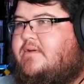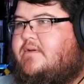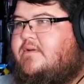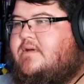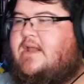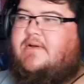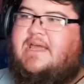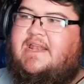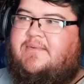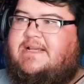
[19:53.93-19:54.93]
I don't know.
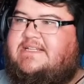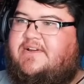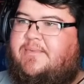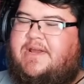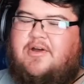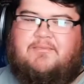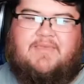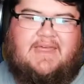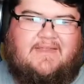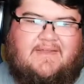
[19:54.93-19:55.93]
Anyways, here we go.
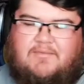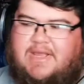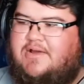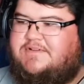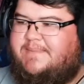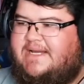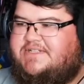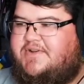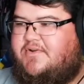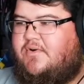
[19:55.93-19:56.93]
It goes back
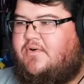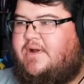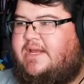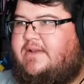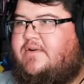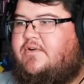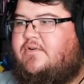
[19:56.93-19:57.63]
to Nori and the whole